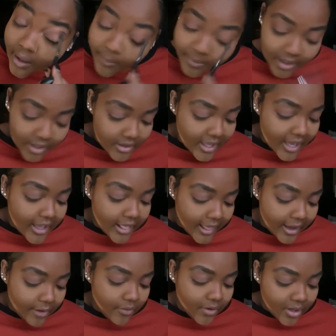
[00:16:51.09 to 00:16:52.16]
but they
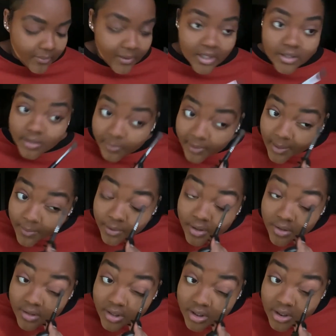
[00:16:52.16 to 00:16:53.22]
like wanted me to be able to
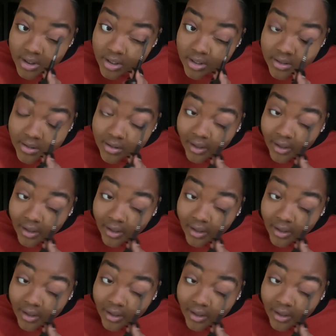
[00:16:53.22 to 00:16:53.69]
do dishes